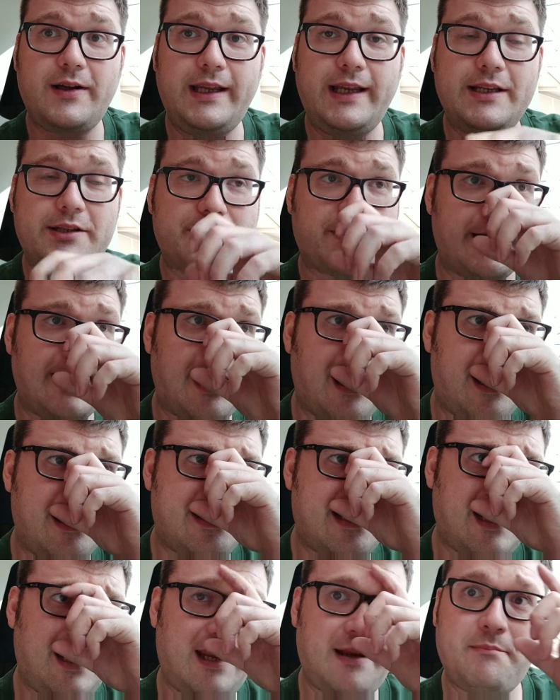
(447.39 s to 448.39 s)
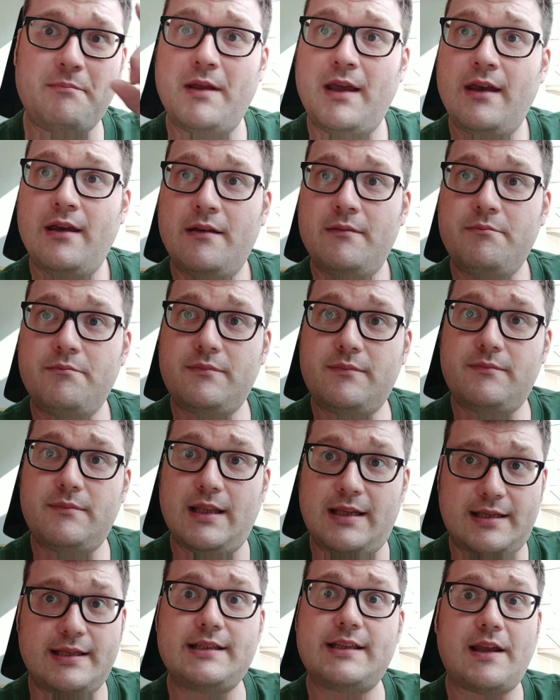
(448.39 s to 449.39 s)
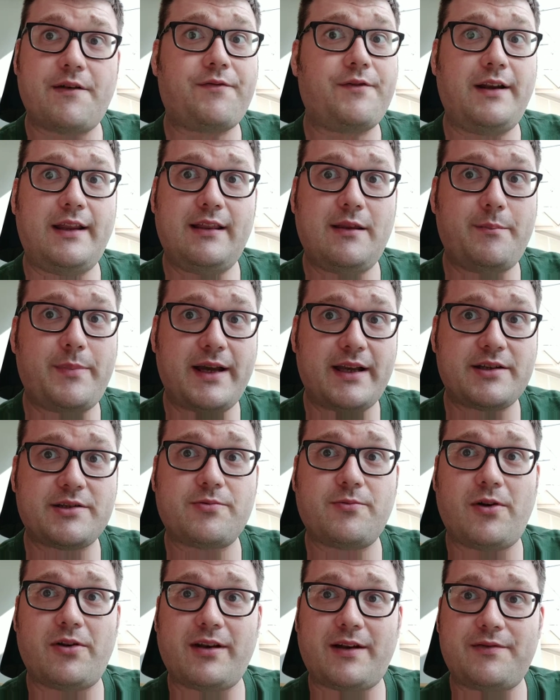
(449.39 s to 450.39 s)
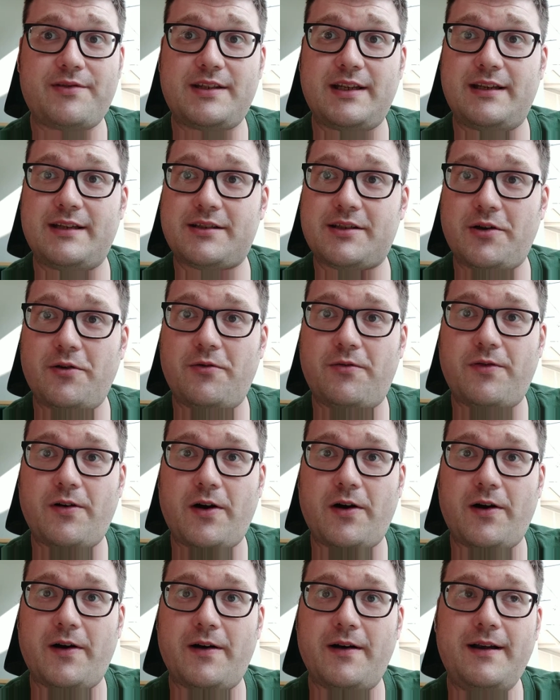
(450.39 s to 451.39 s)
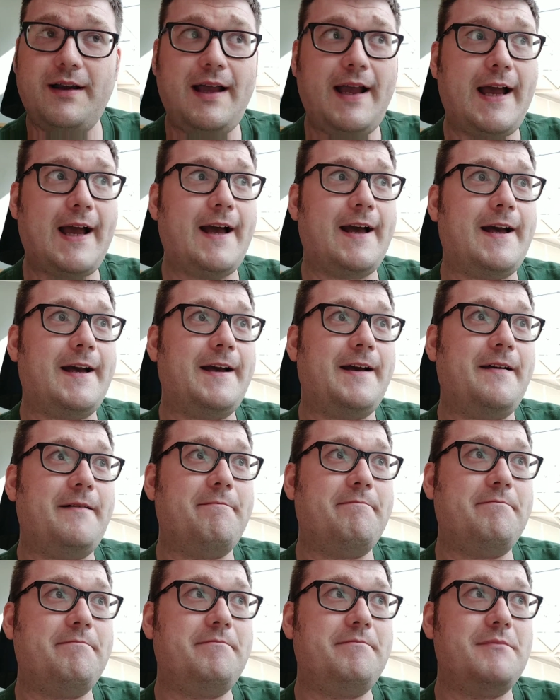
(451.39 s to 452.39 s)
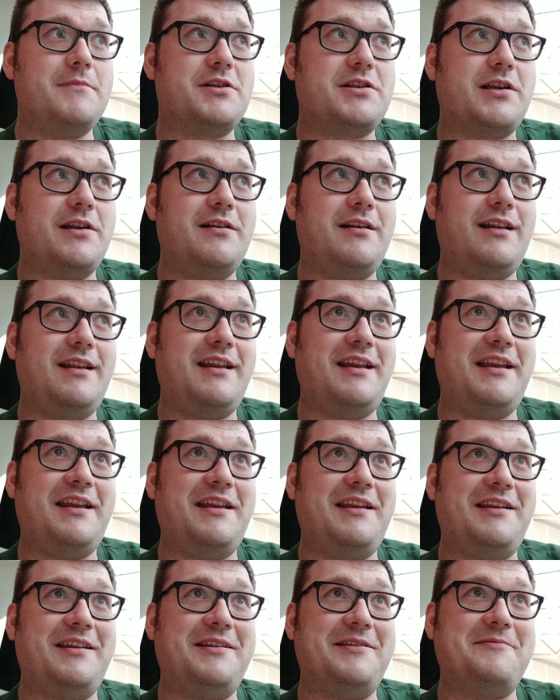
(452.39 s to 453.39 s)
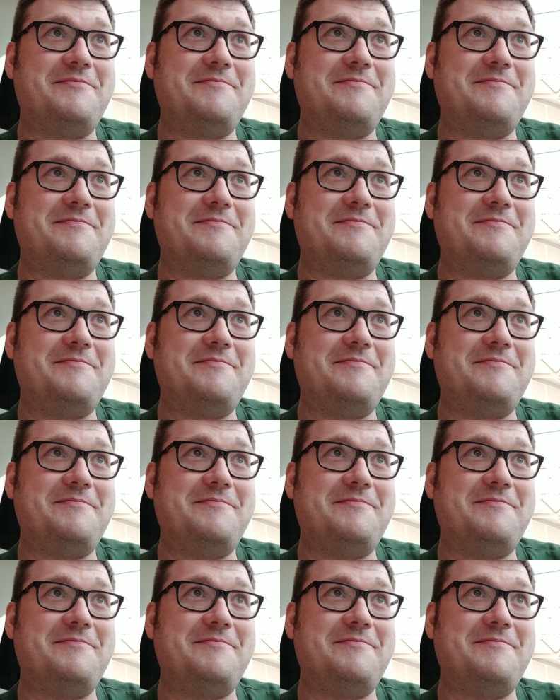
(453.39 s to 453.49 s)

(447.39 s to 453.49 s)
in 2018, this is definitely the best one I've seen so far. Certainly